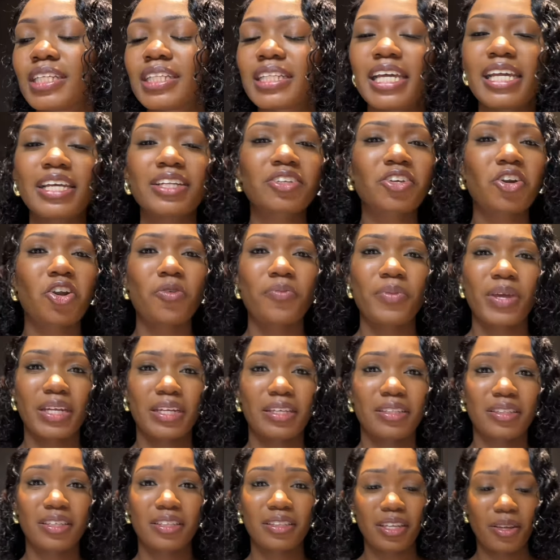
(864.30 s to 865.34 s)
Lancome
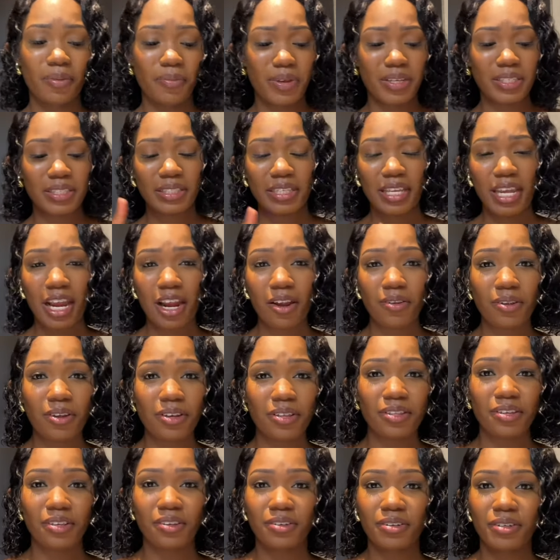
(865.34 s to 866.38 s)
anything, their mascara,
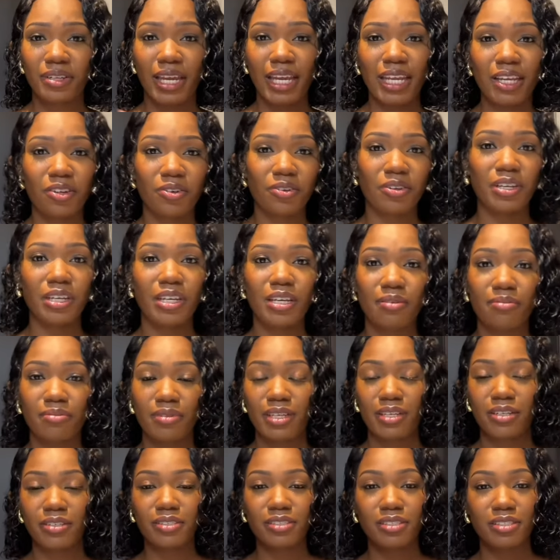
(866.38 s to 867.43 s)
their night cream,
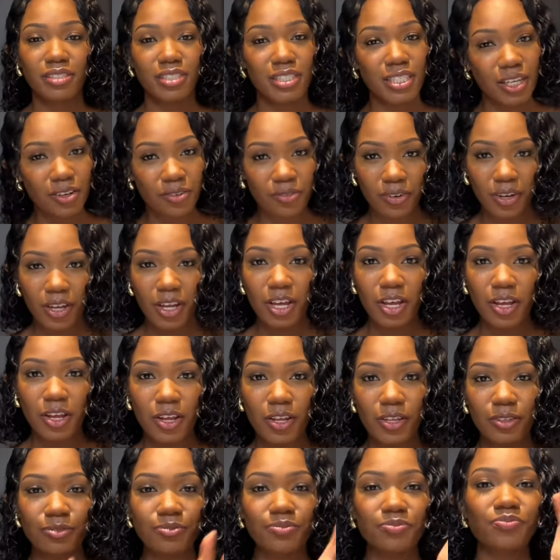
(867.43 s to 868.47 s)
their
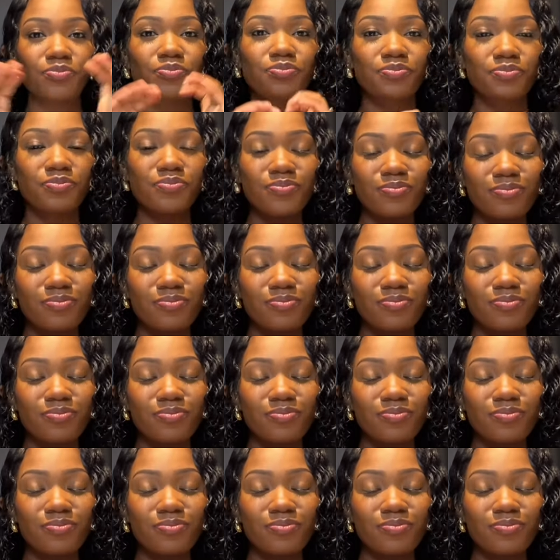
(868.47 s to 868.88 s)
serum.